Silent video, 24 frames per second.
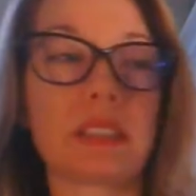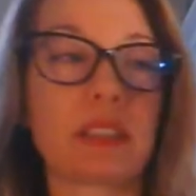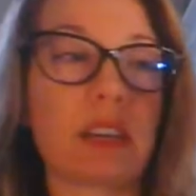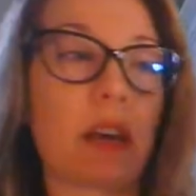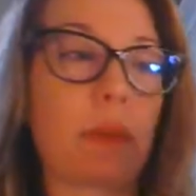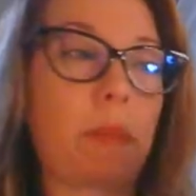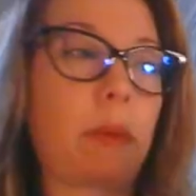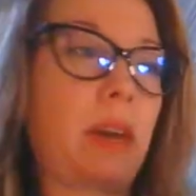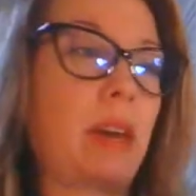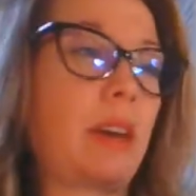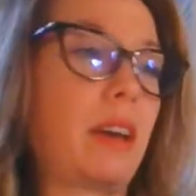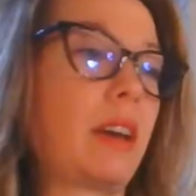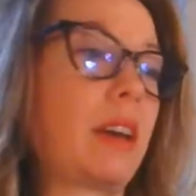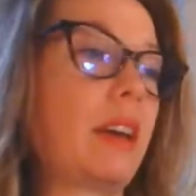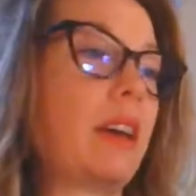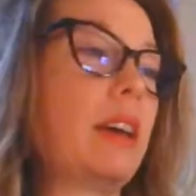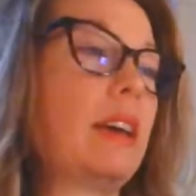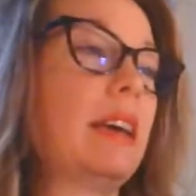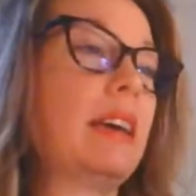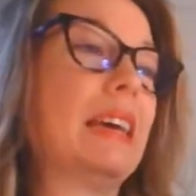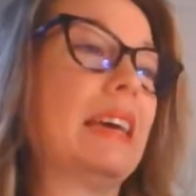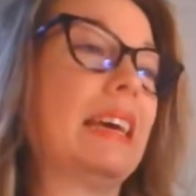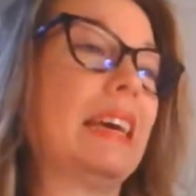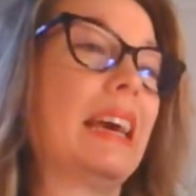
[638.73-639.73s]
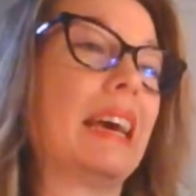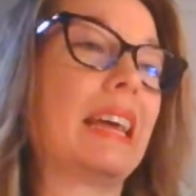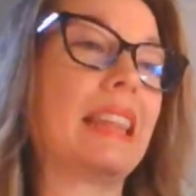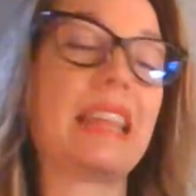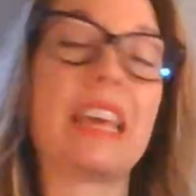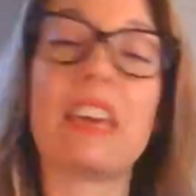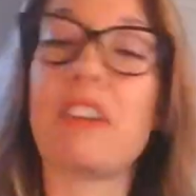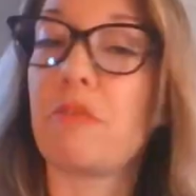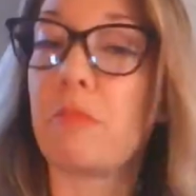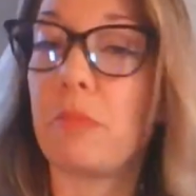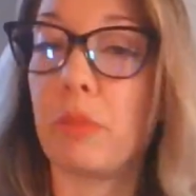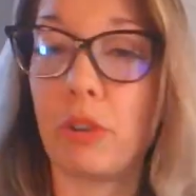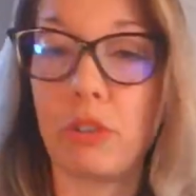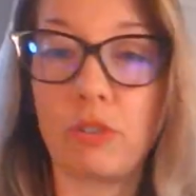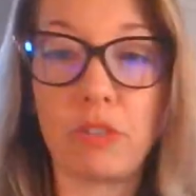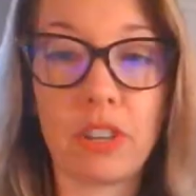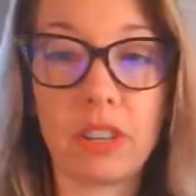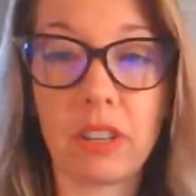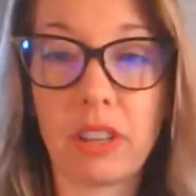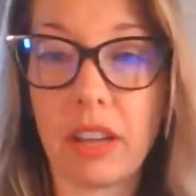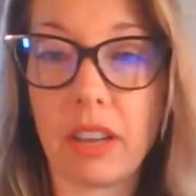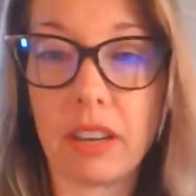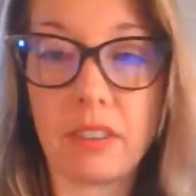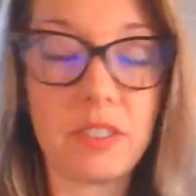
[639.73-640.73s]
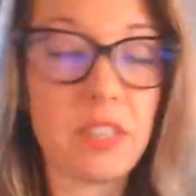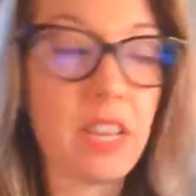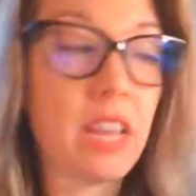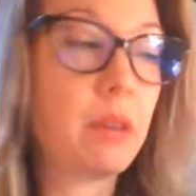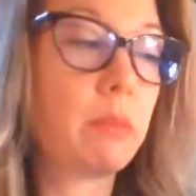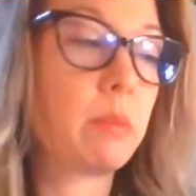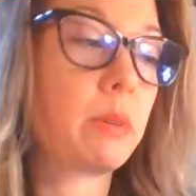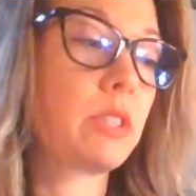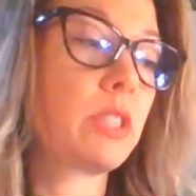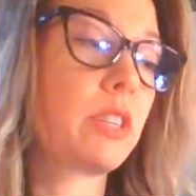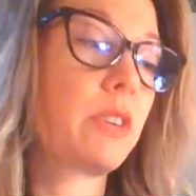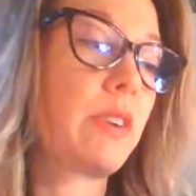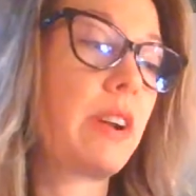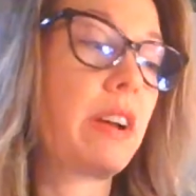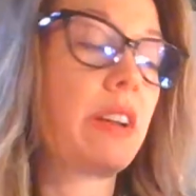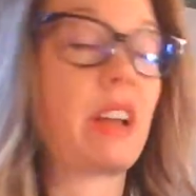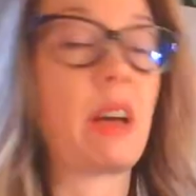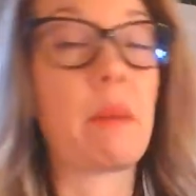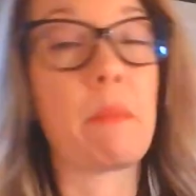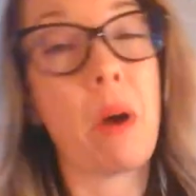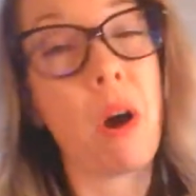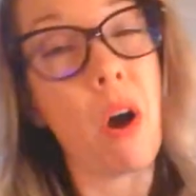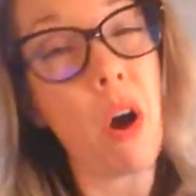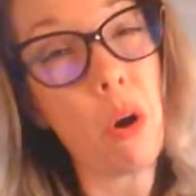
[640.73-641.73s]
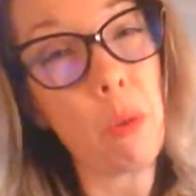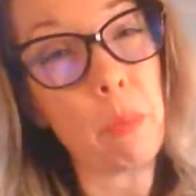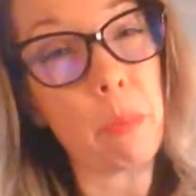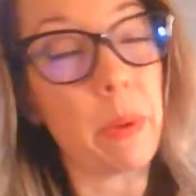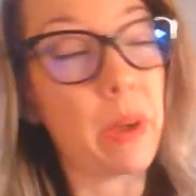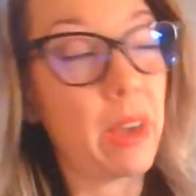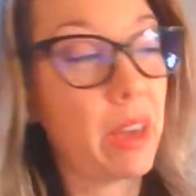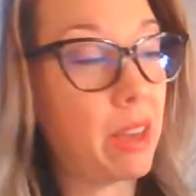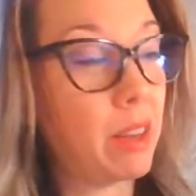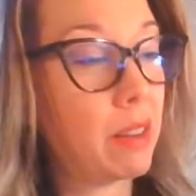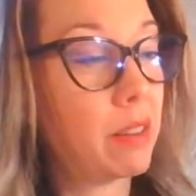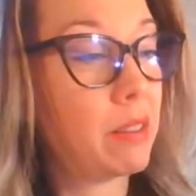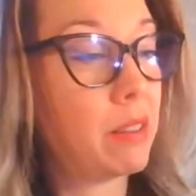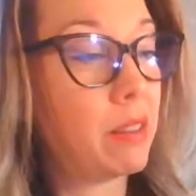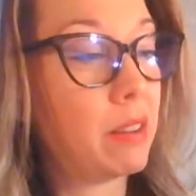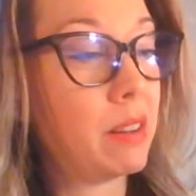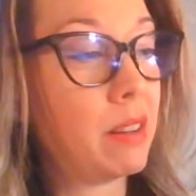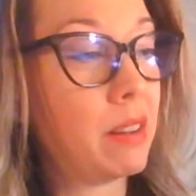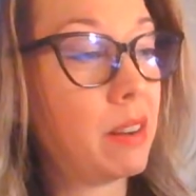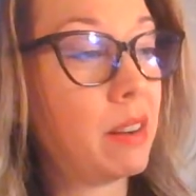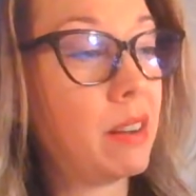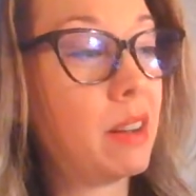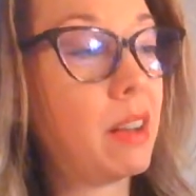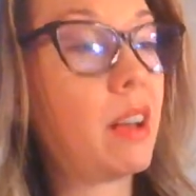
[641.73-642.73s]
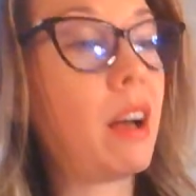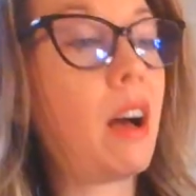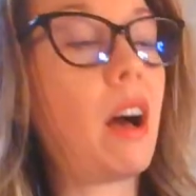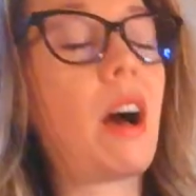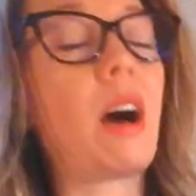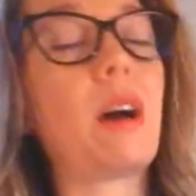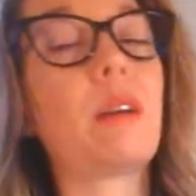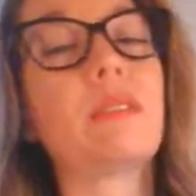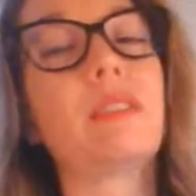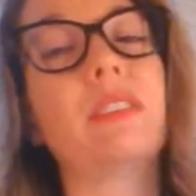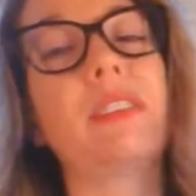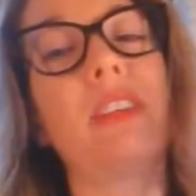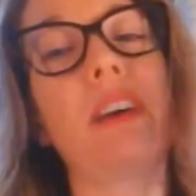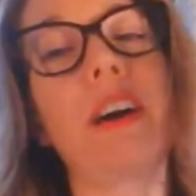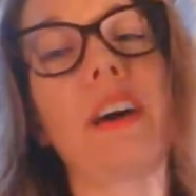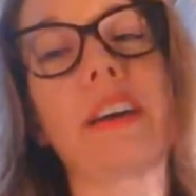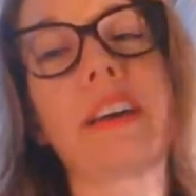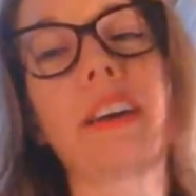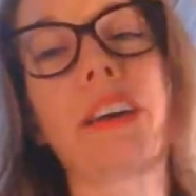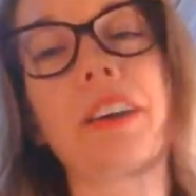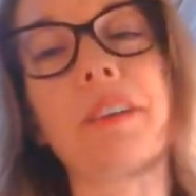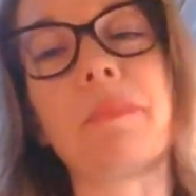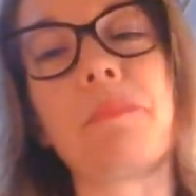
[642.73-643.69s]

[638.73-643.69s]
coming and they've moved a lot of tables around. I'm hoping, oh look,